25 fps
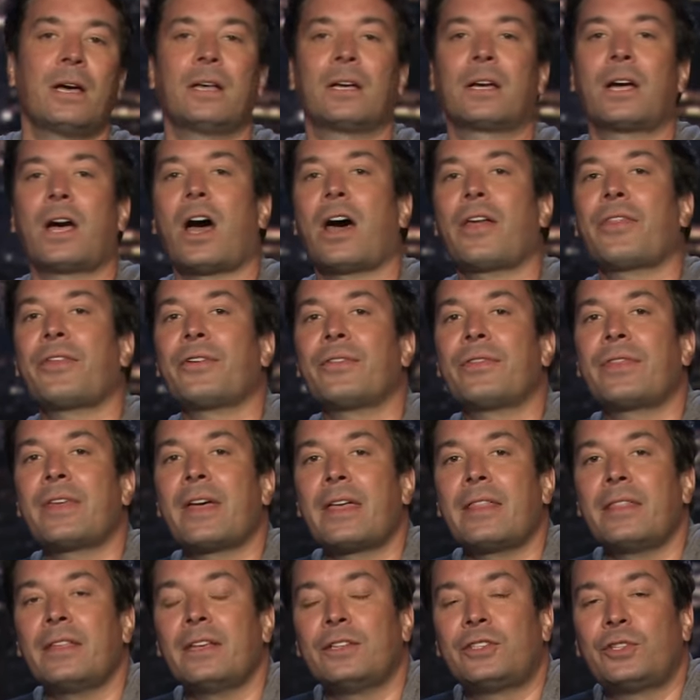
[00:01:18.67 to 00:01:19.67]
Look, look, other
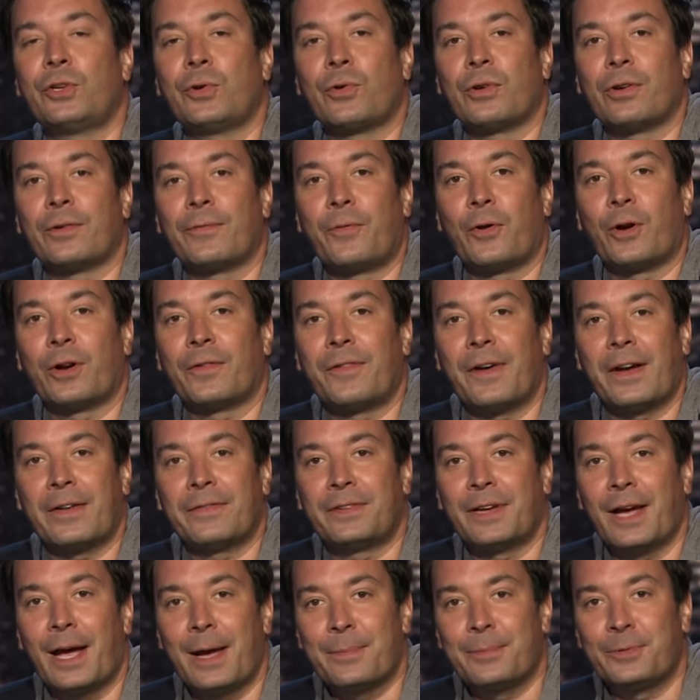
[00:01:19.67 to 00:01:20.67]
than the 245
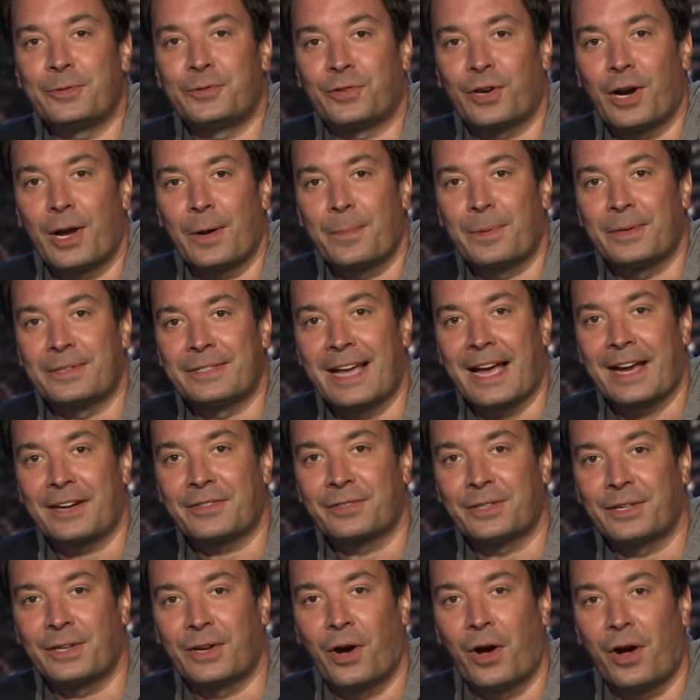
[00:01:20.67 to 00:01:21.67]
times Trump has
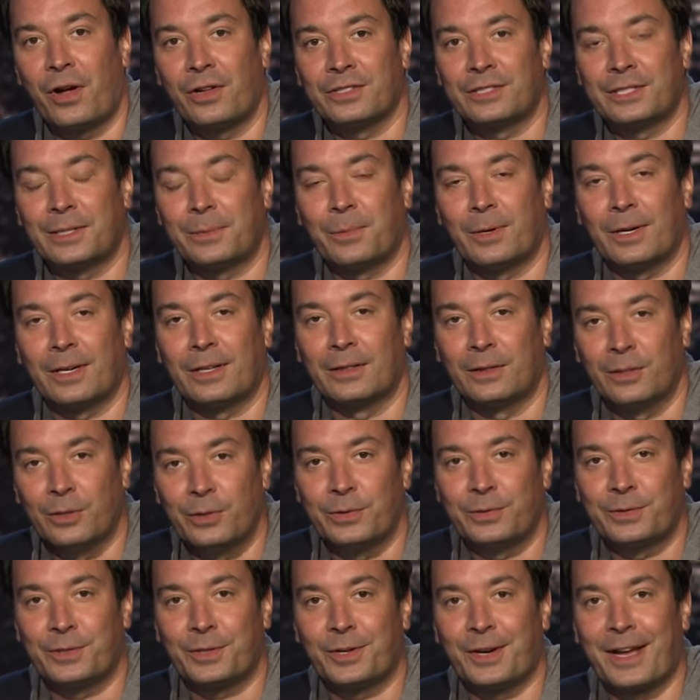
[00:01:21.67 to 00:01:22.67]
actually called someone a
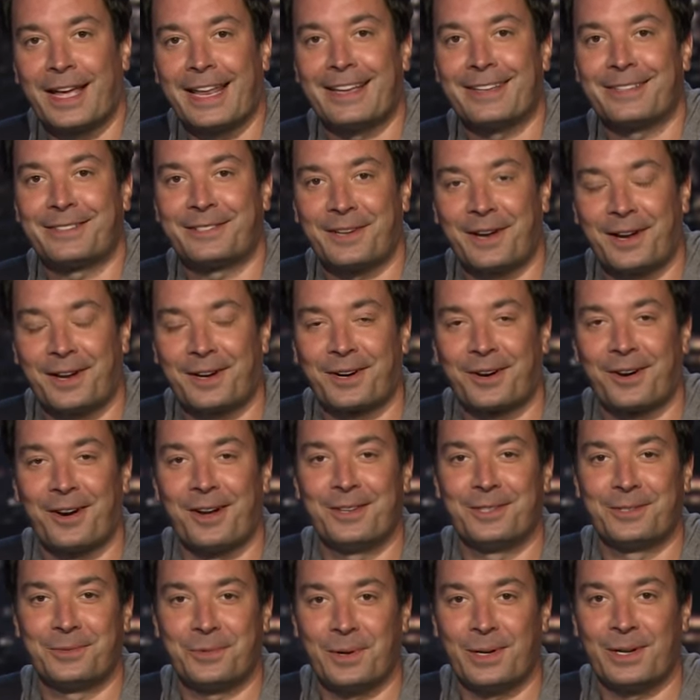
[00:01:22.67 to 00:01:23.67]
loser and a sucker
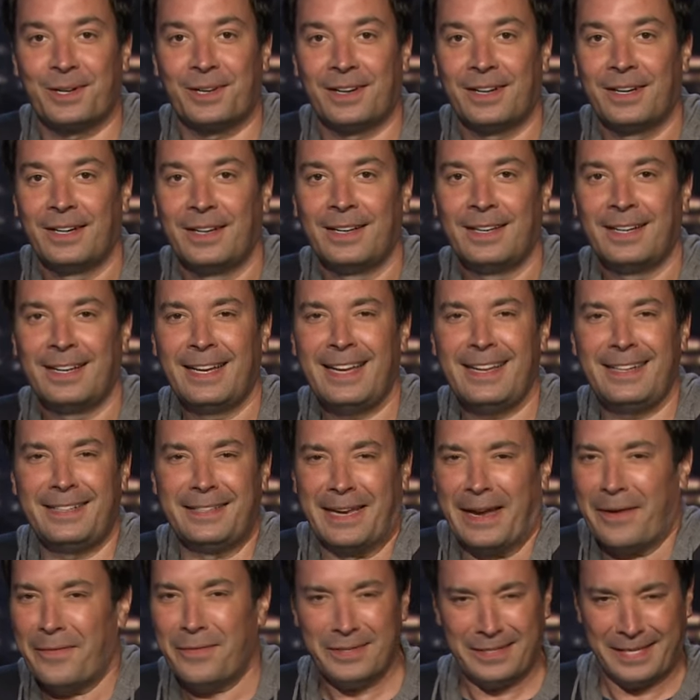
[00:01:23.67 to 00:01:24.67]
on Twitter, he'd
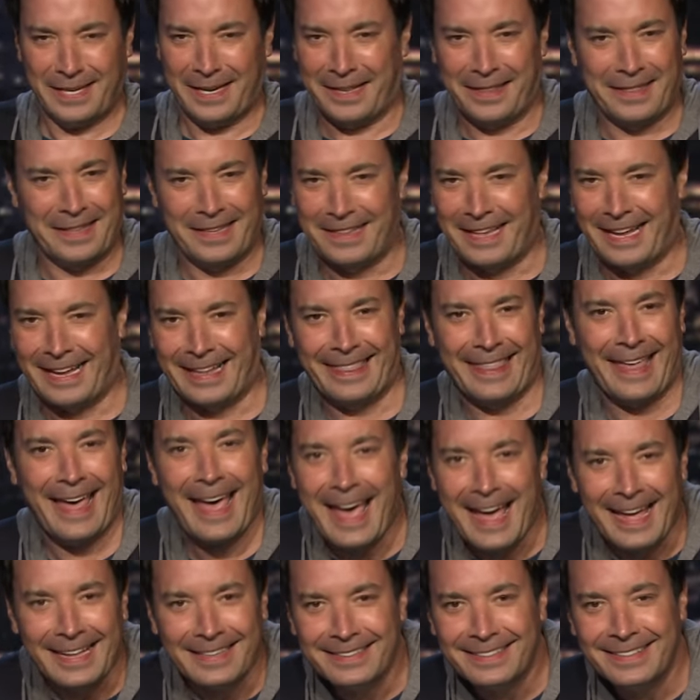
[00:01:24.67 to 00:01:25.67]
never say anything like
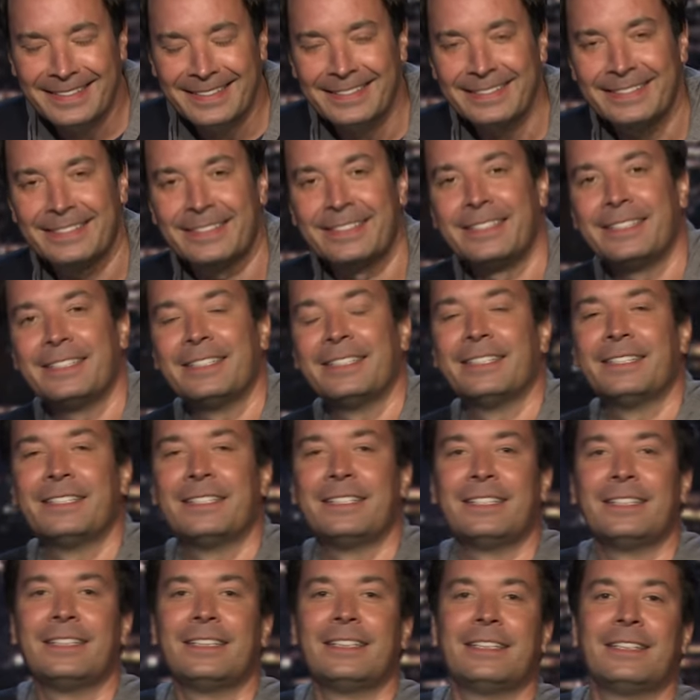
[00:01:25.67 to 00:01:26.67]
that.
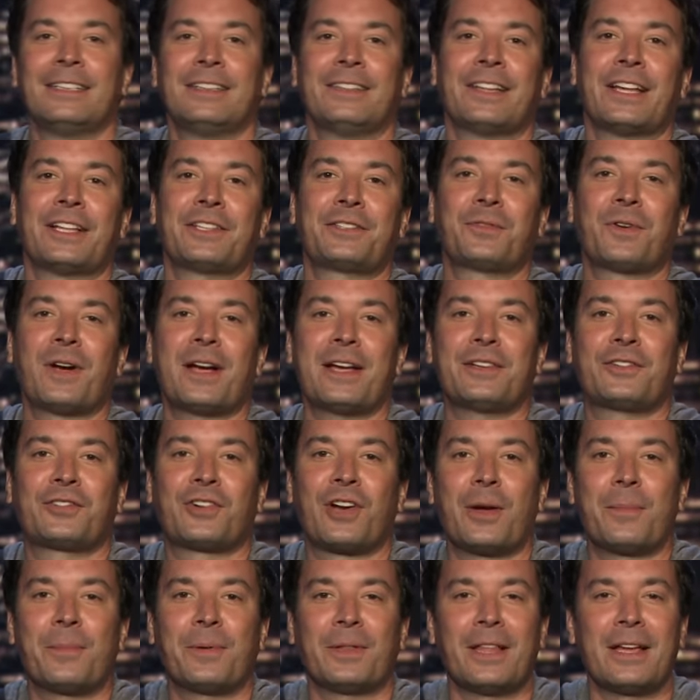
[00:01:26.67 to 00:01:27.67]
That's right,
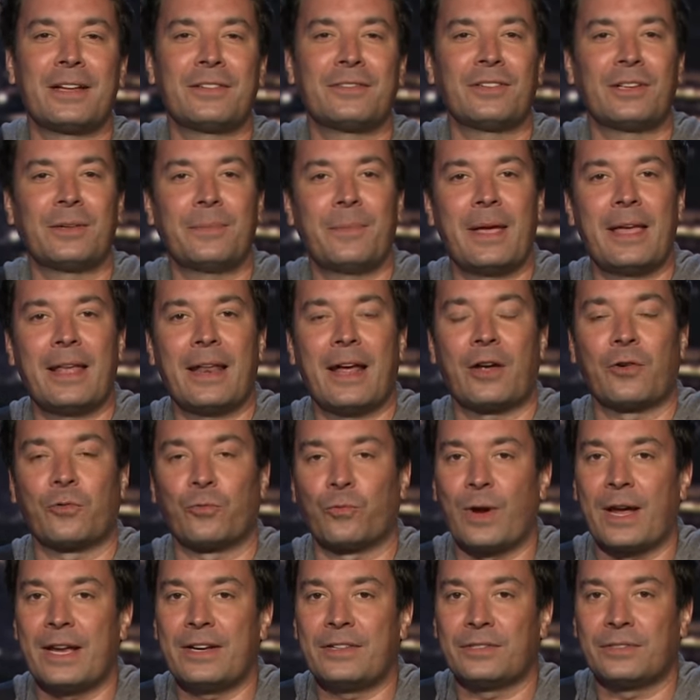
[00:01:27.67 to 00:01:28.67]
Trump allegedly made
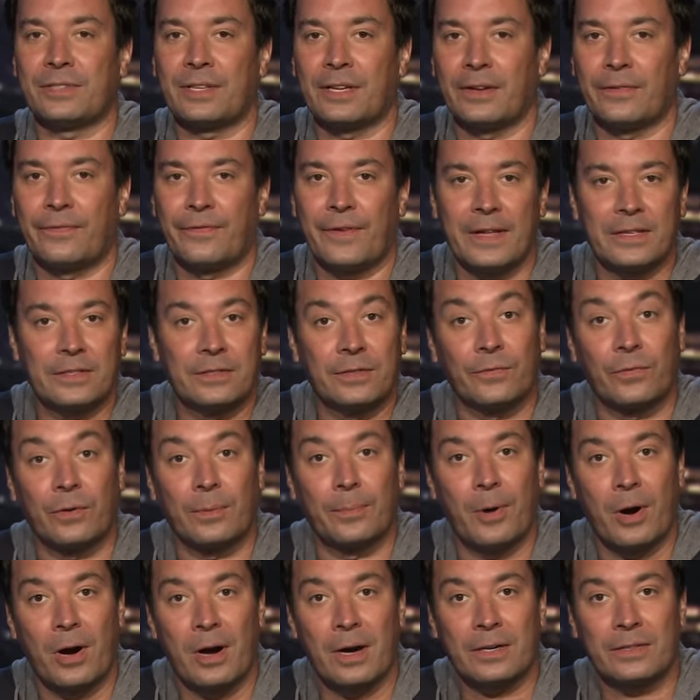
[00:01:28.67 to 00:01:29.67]
outrageously offensive
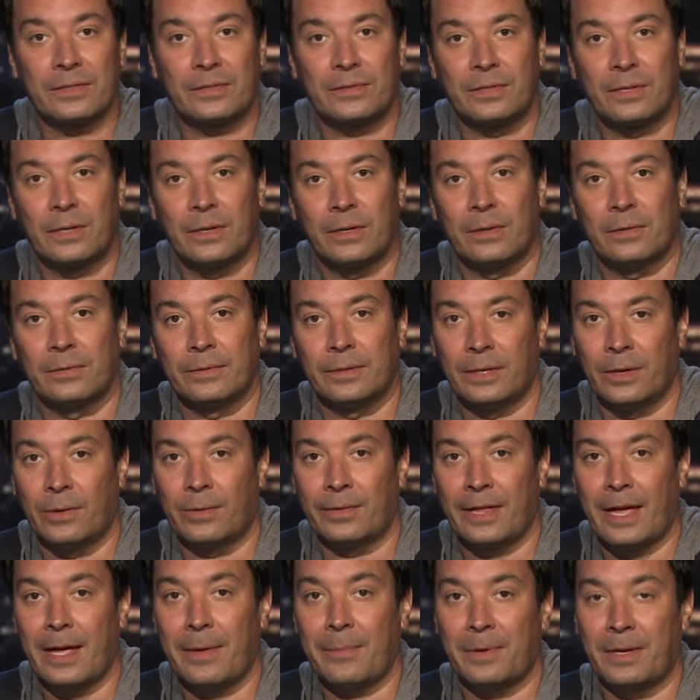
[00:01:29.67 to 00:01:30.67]
remarks, so you know
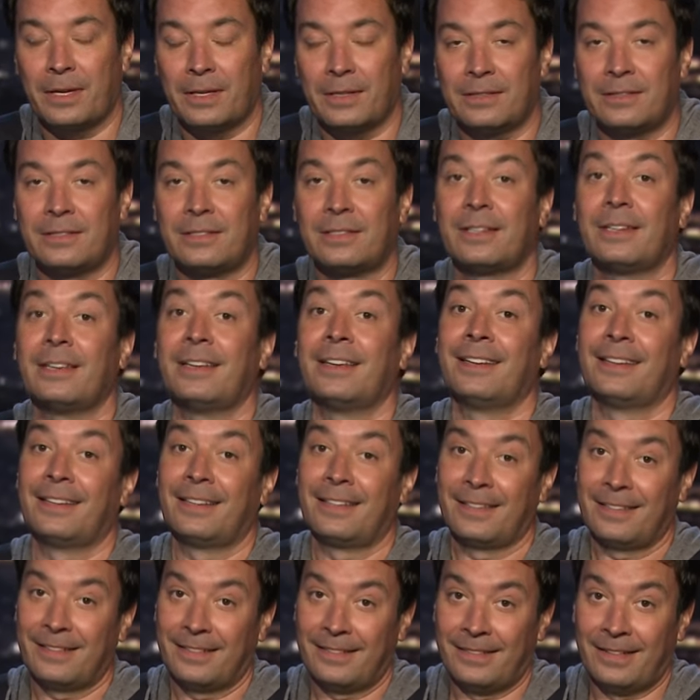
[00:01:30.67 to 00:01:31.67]
what that means.
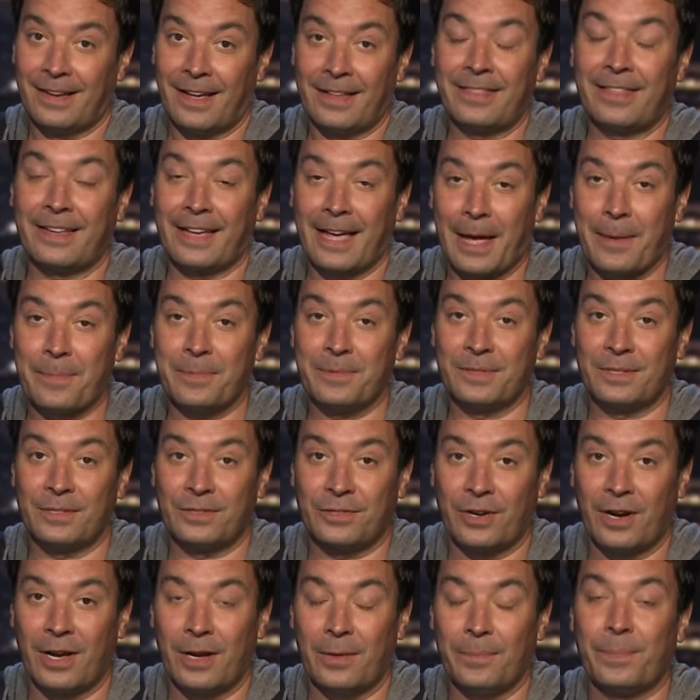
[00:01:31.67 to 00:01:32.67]
Nothing happens to
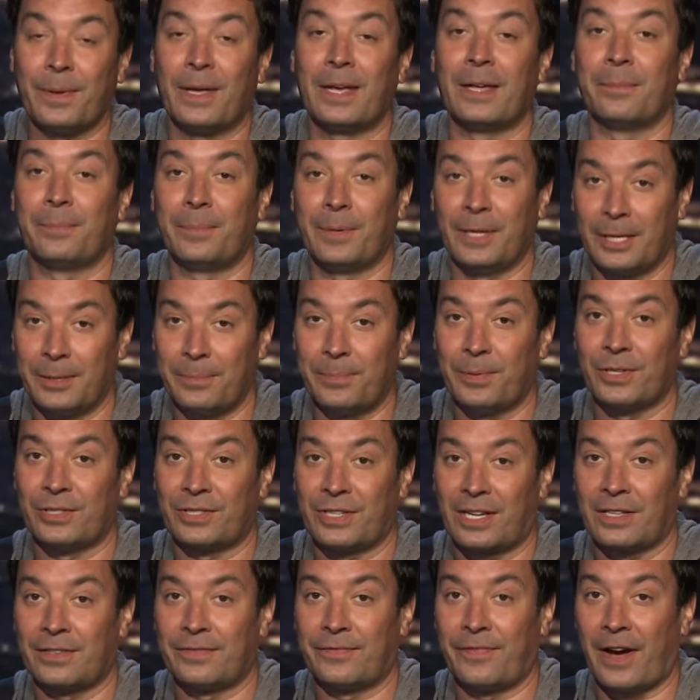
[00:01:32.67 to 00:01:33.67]
Trump, and Billy Bush
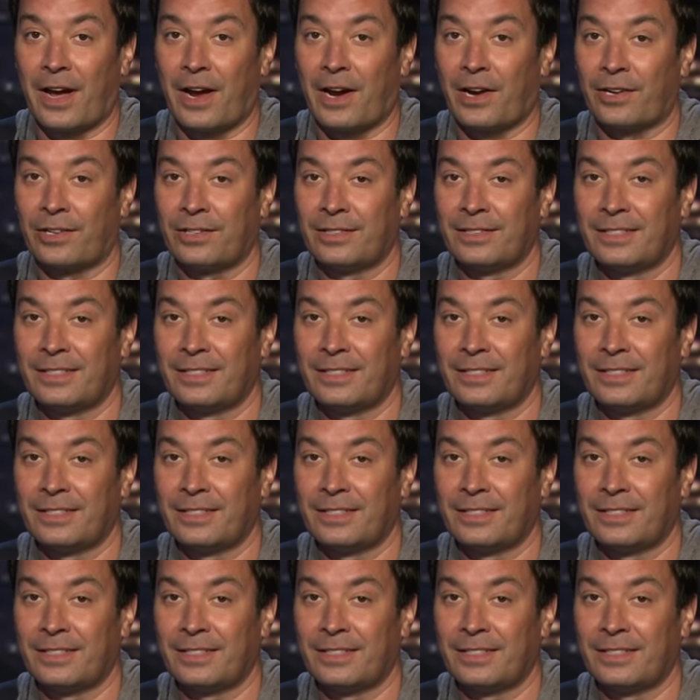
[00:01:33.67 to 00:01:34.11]
gets fired.